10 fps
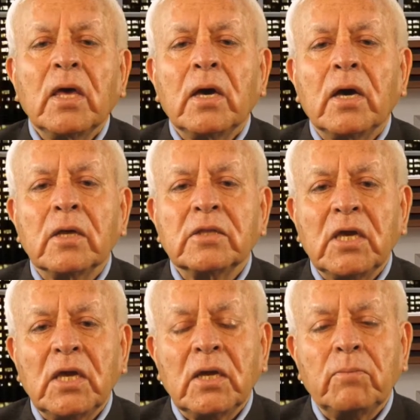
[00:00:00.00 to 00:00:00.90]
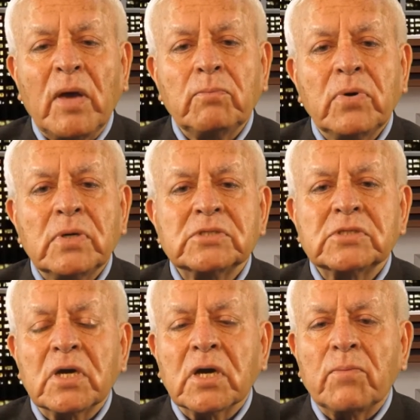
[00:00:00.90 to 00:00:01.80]
The
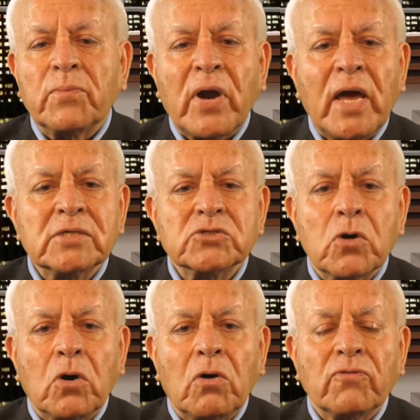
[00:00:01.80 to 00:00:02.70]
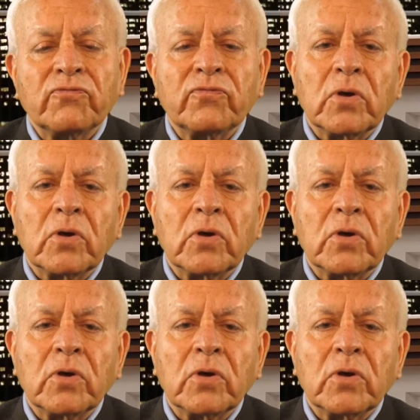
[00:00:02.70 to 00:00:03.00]
members comprise of